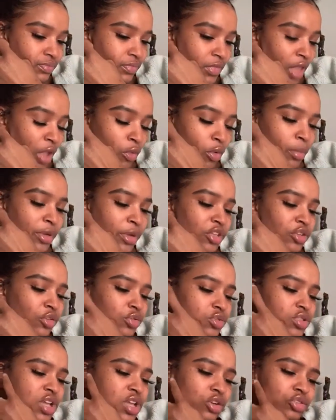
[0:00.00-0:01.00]
A woman
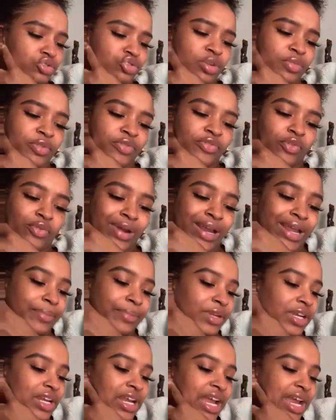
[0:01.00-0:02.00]
accused Donald Trump of rape
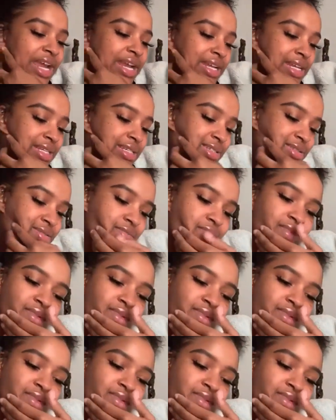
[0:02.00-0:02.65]
in the 90s.